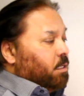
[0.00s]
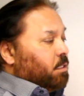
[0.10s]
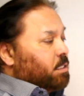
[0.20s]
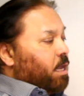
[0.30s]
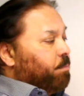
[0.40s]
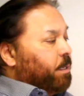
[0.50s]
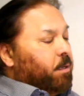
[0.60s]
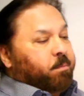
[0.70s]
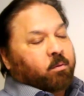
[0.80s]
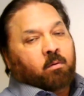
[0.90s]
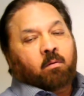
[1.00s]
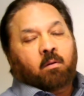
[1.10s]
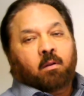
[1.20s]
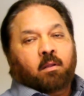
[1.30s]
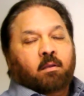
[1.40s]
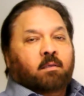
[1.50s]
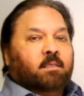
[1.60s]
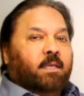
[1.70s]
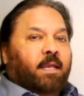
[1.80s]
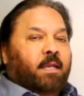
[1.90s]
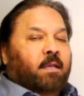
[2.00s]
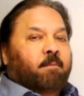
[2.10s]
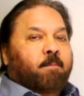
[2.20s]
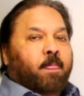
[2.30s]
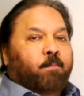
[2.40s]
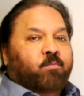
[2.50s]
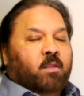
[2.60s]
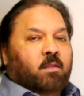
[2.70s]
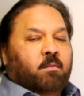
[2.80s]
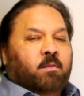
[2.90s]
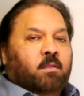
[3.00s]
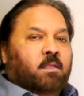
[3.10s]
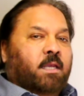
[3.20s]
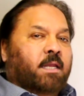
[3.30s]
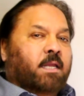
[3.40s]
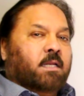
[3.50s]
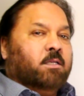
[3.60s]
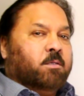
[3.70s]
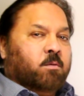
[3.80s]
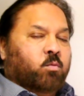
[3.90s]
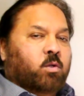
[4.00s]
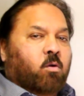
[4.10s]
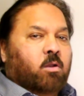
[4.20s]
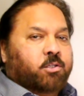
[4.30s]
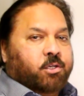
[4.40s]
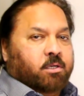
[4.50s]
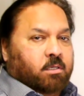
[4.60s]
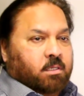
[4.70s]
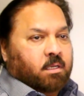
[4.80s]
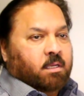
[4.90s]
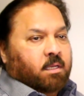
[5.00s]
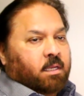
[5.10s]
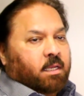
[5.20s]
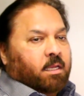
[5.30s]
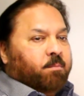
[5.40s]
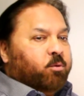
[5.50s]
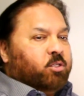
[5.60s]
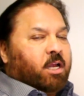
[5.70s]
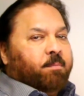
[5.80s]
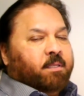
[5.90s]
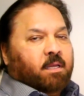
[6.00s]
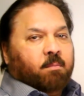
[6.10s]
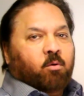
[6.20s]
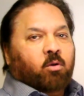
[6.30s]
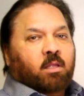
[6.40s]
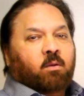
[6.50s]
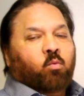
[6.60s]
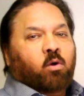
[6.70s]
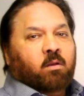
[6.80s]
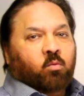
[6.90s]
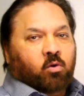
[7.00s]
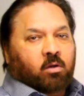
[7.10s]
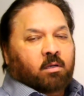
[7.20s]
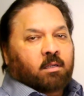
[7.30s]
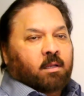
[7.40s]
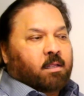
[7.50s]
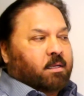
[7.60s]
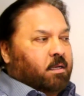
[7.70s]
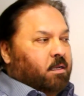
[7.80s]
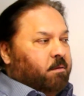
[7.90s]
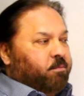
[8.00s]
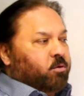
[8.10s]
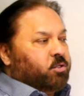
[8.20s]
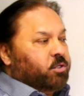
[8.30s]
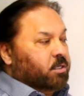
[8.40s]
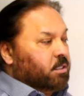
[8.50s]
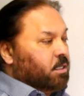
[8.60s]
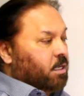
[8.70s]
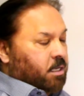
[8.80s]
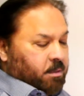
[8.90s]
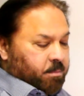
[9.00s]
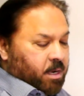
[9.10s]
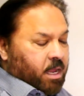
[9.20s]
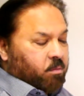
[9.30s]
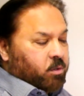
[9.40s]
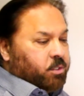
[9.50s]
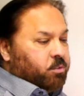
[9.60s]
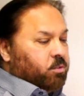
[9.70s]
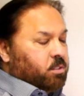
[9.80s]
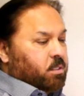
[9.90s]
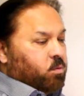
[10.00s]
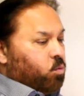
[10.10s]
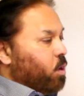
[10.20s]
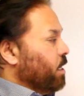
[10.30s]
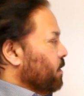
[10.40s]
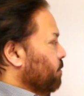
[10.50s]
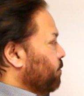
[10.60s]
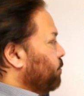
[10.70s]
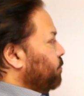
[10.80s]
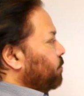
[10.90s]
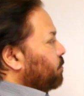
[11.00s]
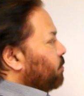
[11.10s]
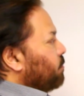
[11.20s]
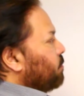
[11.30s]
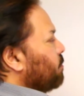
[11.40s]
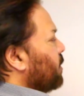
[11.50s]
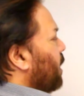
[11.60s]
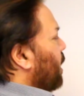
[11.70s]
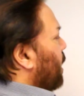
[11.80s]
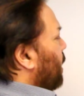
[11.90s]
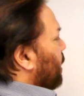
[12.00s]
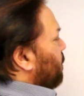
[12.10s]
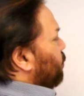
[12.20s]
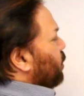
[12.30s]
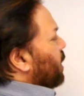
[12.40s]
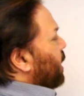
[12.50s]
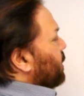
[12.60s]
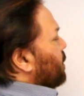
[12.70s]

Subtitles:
some people say that in English we call shirt. In Punjabi there are more than one word for shirt, but I will use one. If we write